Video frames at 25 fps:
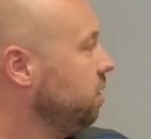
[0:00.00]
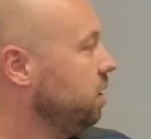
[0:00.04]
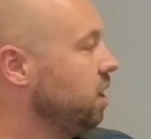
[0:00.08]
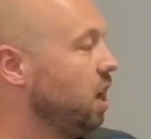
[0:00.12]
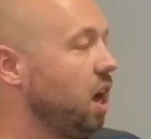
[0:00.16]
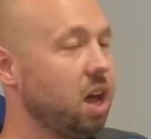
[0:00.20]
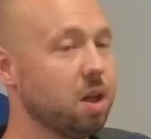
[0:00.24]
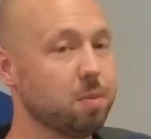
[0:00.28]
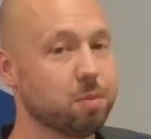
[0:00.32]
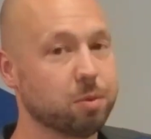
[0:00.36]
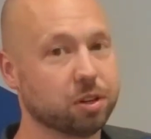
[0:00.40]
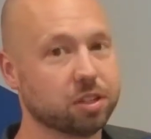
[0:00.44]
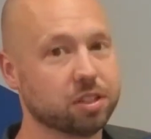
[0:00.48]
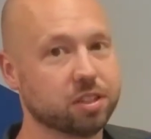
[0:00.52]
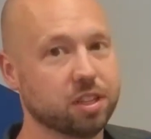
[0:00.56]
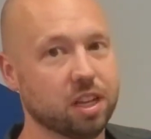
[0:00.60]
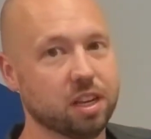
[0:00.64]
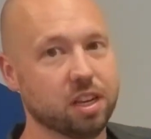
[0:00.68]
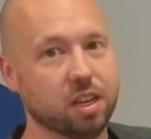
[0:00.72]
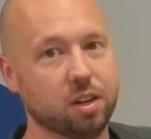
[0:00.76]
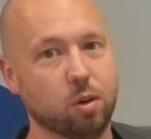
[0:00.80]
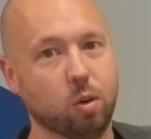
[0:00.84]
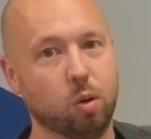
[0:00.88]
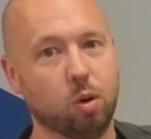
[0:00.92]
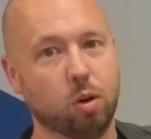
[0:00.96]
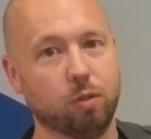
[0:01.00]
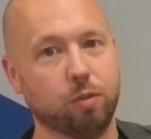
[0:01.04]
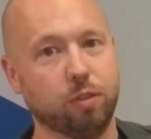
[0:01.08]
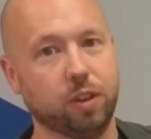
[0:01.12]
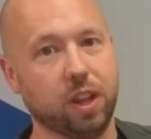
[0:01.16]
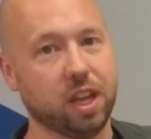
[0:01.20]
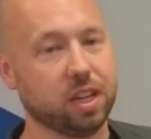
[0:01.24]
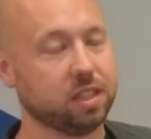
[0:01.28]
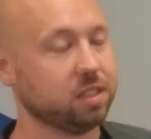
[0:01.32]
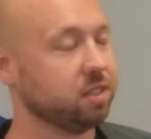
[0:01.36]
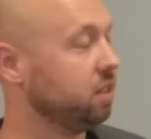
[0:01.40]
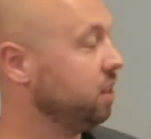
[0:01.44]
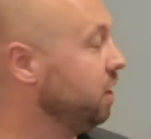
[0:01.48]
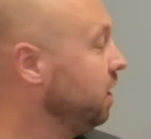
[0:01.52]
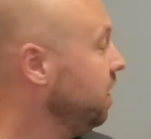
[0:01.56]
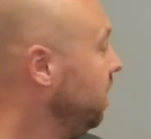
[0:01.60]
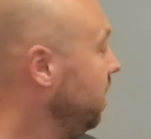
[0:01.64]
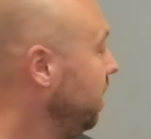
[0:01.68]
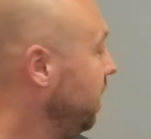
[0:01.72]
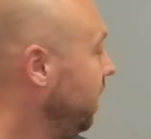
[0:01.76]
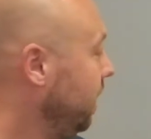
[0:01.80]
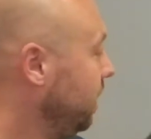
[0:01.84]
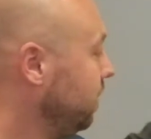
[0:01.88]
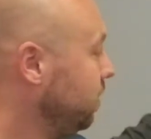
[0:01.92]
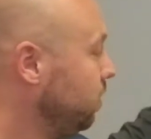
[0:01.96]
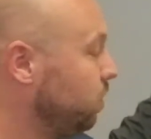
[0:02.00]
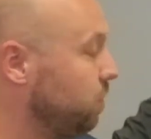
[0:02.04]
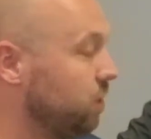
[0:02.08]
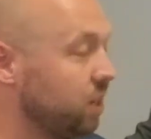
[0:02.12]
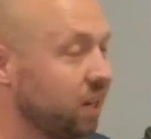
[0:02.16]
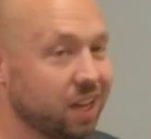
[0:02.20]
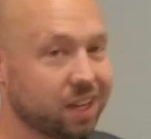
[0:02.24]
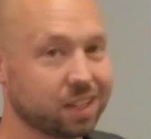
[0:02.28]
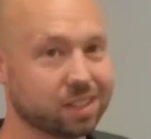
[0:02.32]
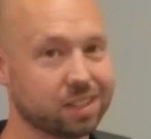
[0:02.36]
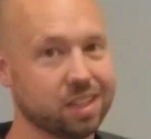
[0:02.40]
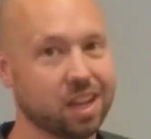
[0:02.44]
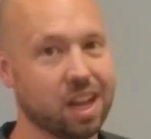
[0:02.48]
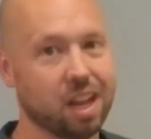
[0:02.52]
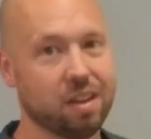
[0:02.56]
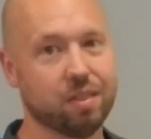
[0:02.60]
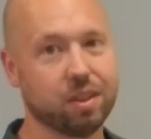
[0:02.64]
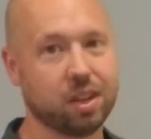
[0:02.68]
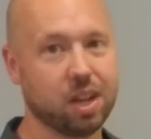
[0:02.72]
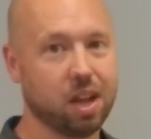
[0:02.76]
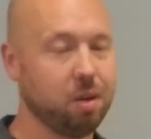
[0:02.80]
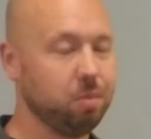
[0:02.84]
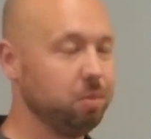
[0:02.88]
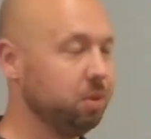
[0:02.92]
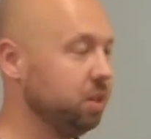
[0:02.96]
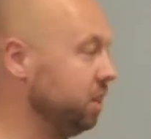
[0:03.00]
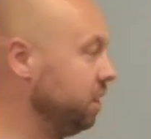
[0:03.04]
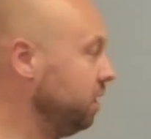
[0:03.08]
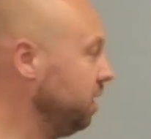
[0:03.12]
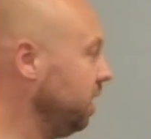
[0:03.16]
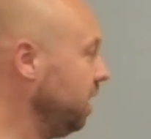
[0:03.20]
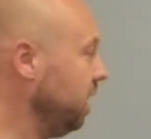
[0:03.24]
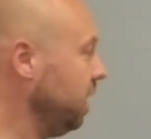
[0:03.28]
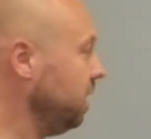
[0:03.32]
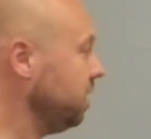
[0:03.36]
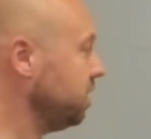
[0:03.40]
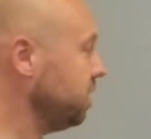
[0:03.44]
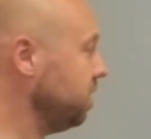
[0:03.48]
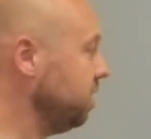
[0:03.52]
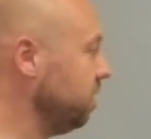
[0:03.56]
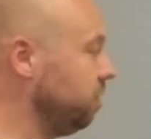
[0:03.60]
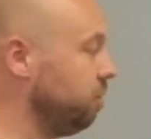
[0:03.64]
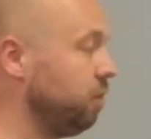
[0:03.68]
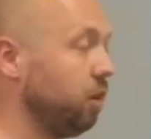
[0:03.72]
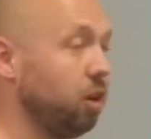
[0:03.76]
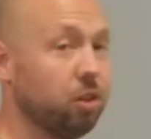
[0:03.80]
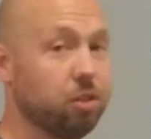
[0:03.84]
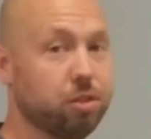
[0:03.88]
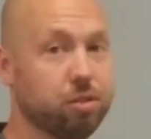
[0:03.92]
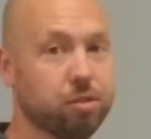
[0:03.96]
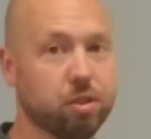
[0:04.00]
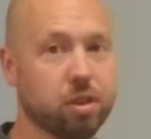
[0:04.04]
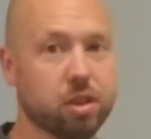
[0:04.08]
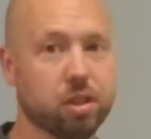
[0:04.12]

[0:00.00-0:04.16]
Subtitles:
hyperextended or flexed, and you can actually have a combination of all 3.